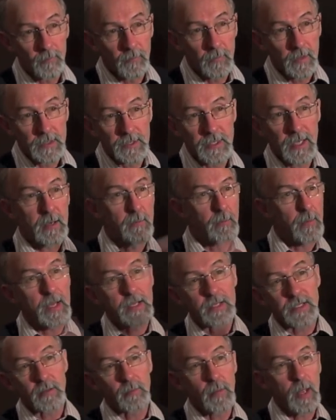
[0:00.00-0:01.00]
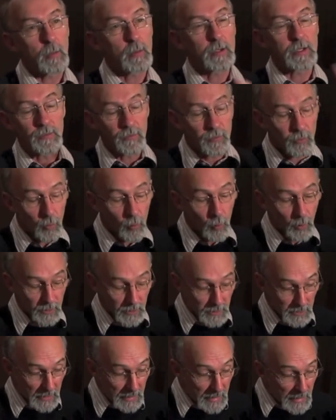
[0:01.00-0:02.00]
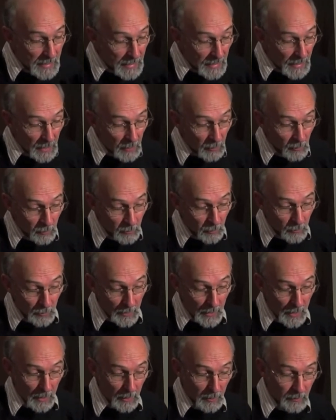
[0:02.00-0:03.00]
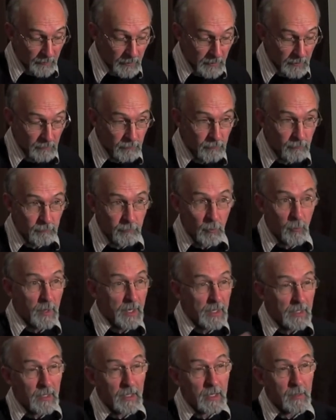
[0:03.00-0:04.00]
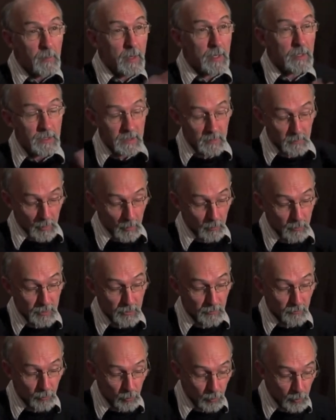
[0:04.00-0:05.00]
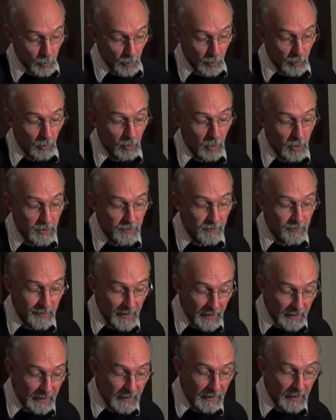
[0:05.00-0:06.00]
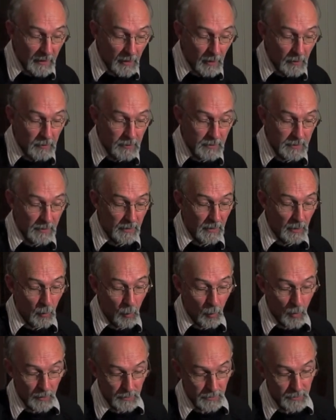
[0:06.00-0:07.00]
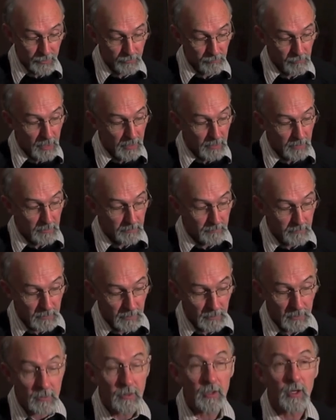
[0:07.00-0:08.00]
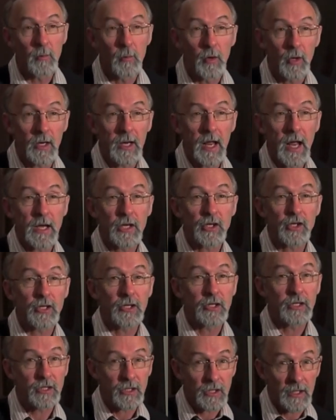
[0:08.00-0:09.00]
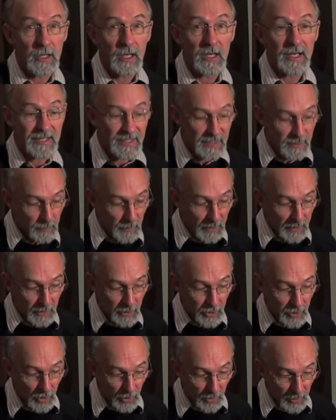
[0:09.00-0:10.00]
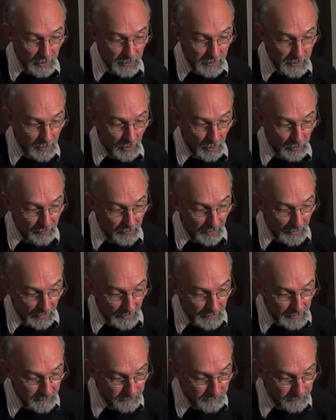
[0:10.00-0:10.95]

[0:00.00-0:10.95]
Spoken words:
sound bouncing backwards and forwards, and if it's repeatedly bouncing backwards and forwards we call those flutter echoes, and they're quite destructive to communication, to clear speech and things like that.